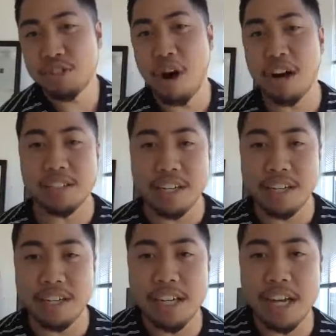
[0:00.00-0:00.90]
2 hours
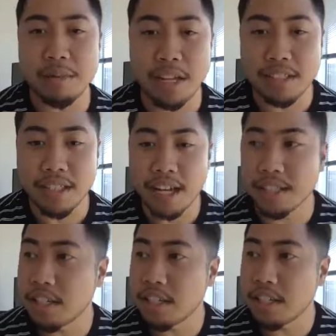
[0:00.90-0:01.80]
later, he comes outside. I
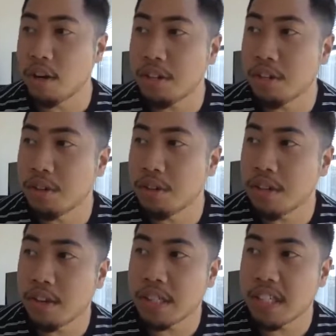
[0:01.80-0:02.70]
was like, yo, did you look
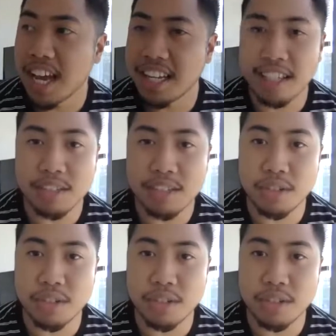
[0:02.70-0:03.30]
at USD CAD?